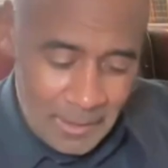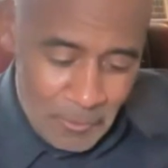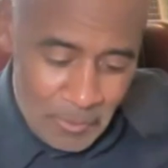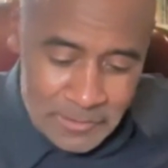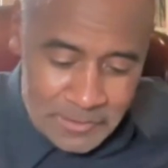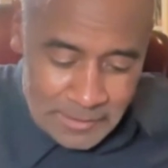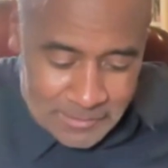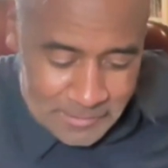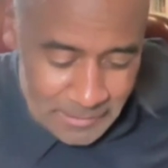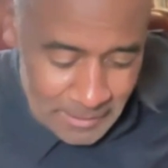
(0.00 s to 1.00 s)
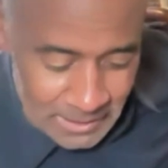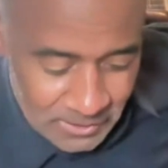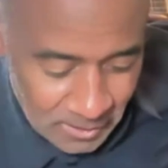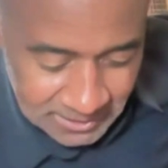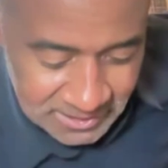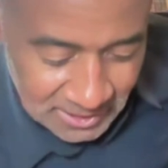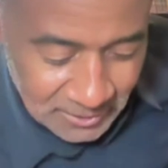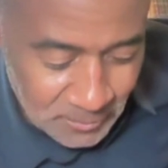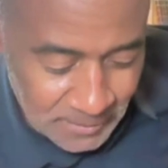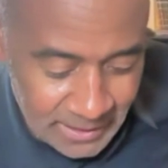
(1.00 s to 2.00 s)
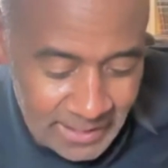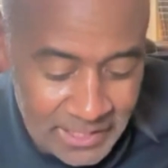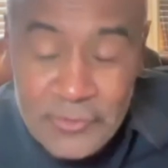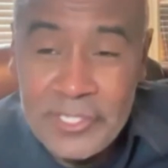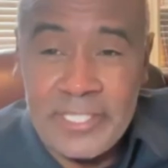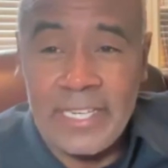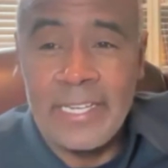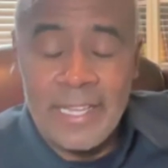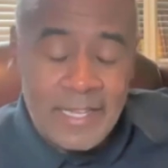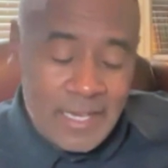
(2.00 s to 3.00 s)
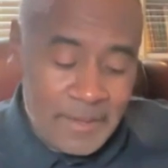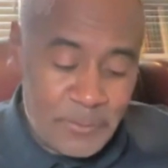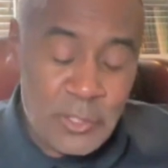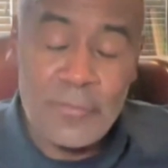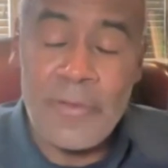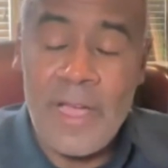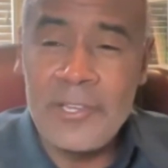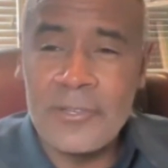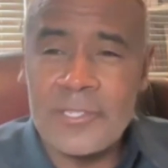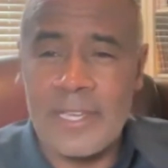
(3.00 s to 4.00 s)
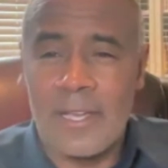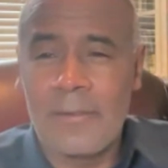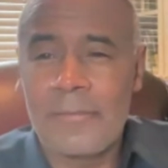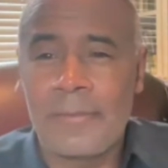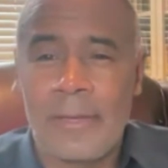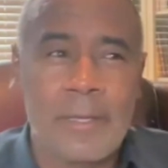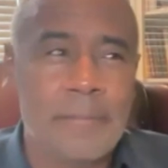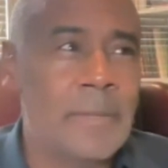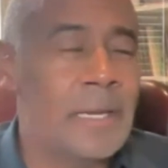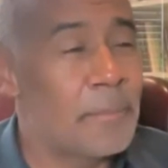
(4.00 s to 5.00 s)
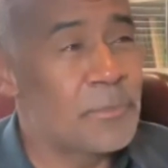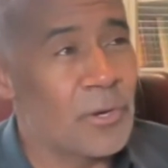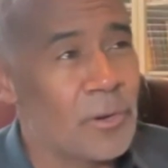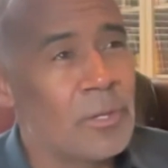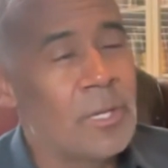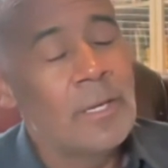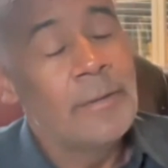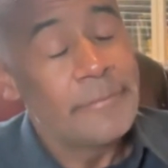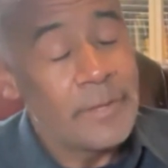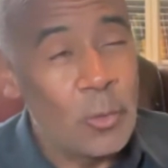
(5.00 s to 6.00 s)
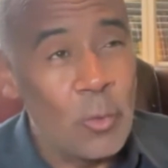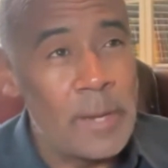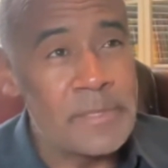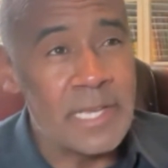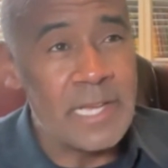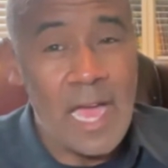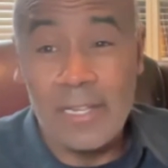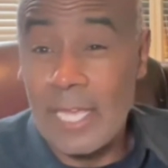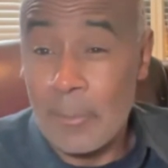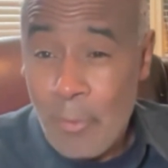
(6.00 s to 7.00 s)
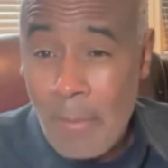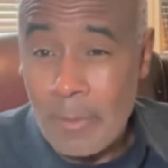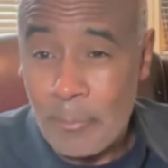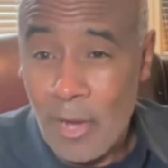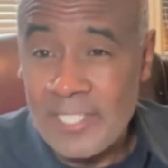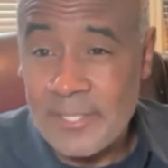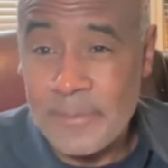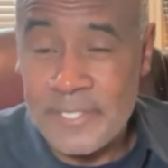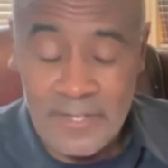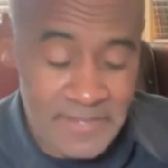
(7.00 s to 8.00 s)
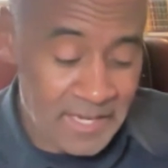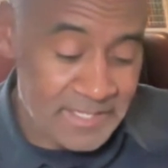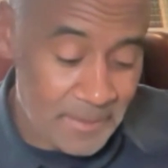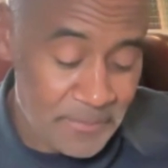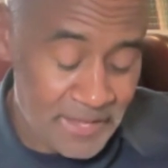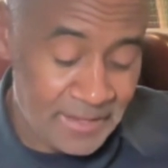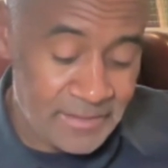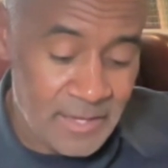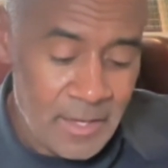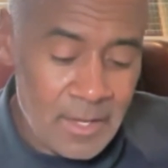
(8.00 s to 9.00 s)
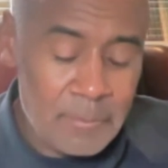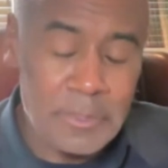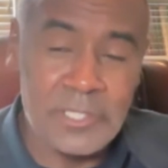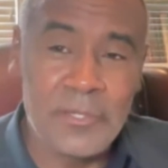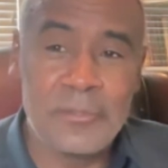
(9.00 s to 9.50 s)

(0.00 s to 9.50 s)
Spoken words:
Well, it's going to continue to be interesting. Do you find yourself, and I'm sure, Williams and Connolly could probably price themselves out of some things, but do